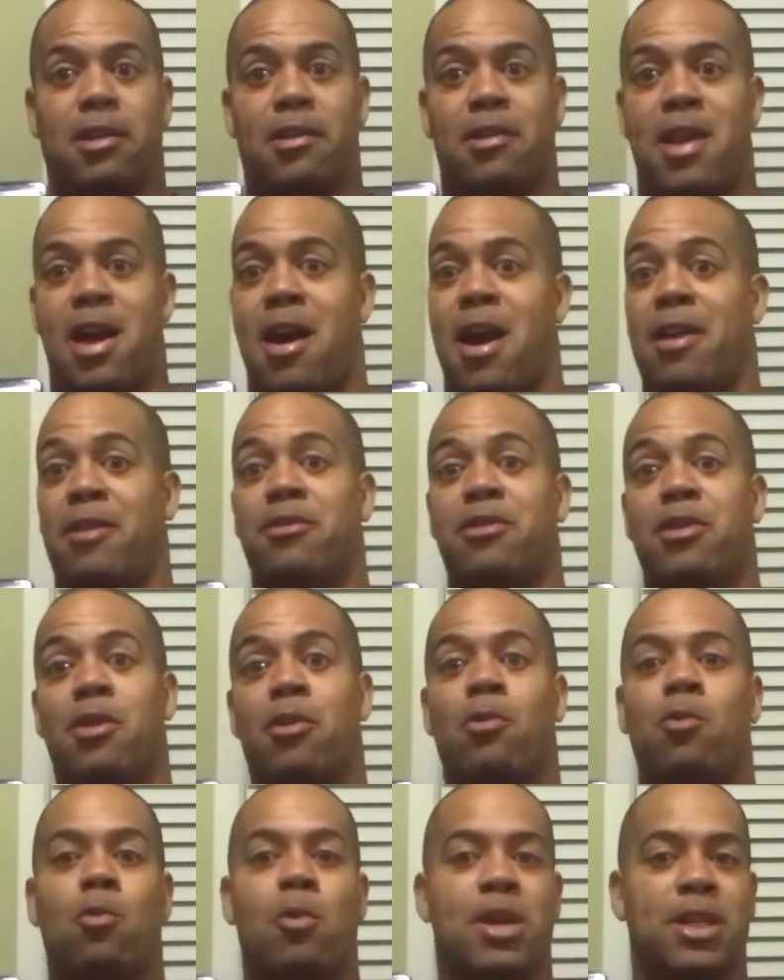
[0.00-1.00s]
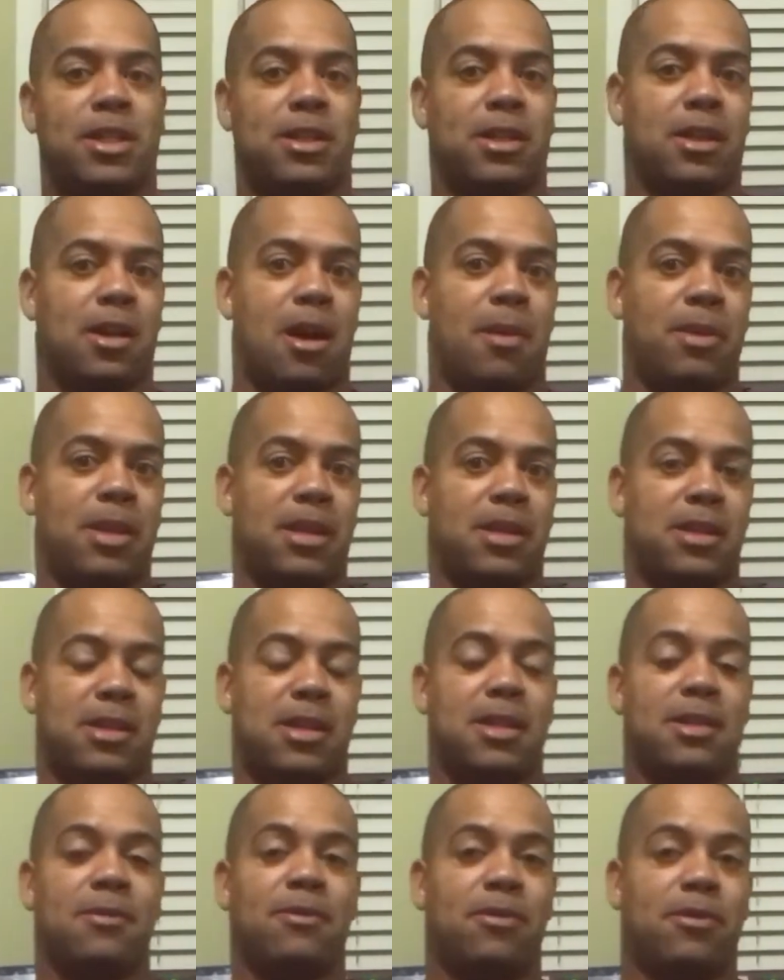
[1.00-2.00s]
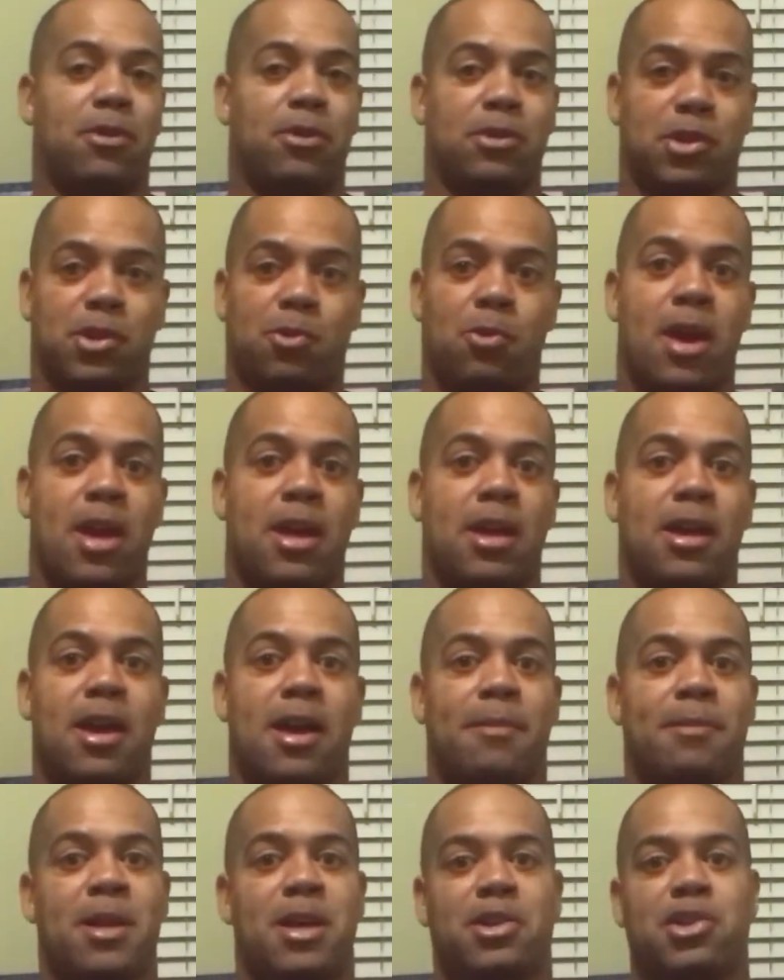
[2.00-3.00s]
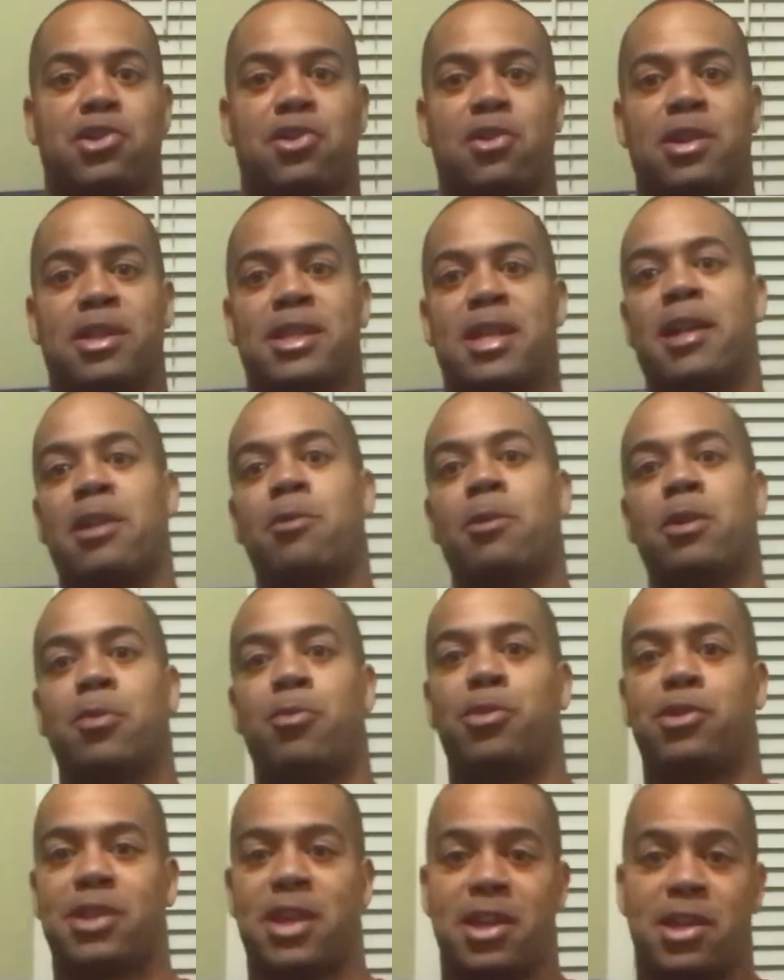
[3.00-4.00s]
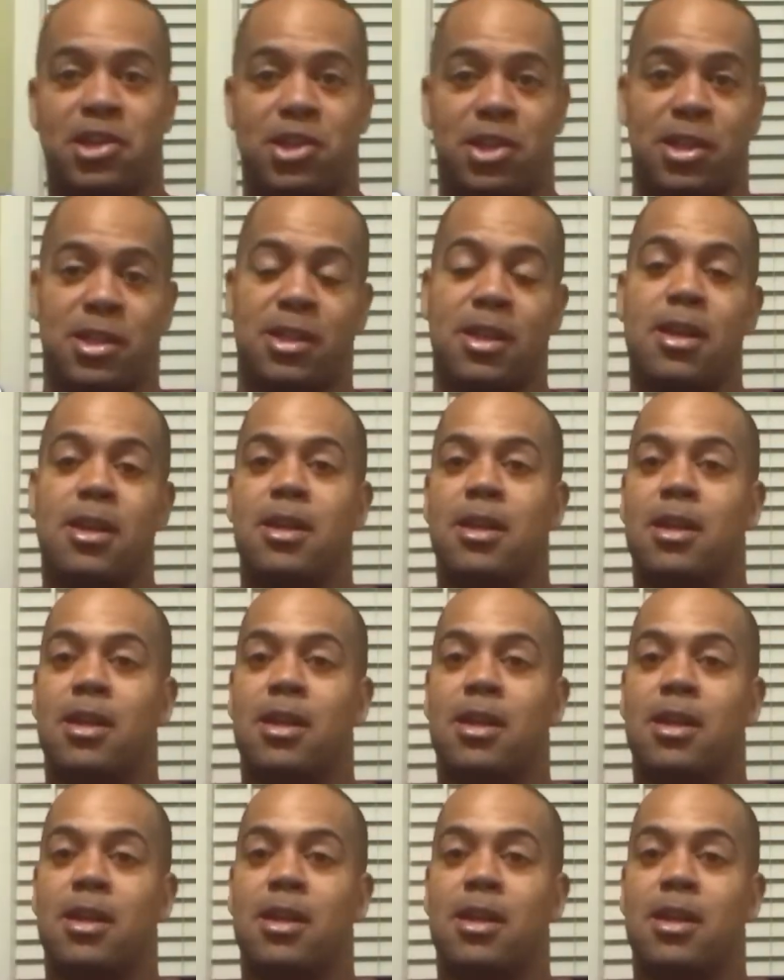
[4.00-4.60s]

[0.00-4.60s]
Now I don't know once a company is in full swing. I'm not sure exactly what the percentage is.